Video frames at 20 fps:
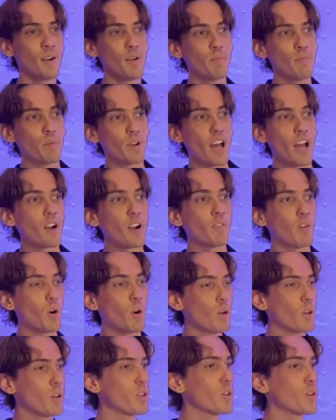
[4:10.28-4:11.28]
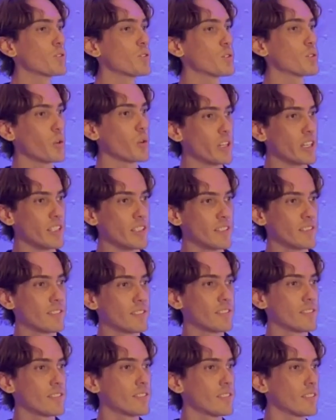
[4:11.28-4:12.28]
But out of all those
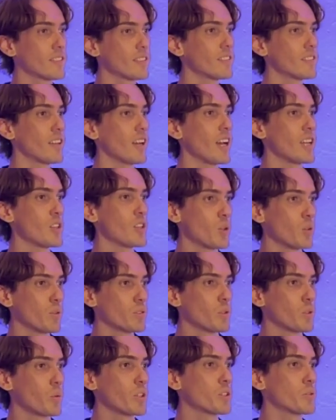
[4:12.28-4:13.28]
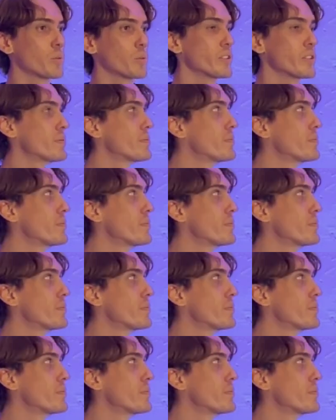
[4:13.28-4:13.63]
stories, I chose the worst one.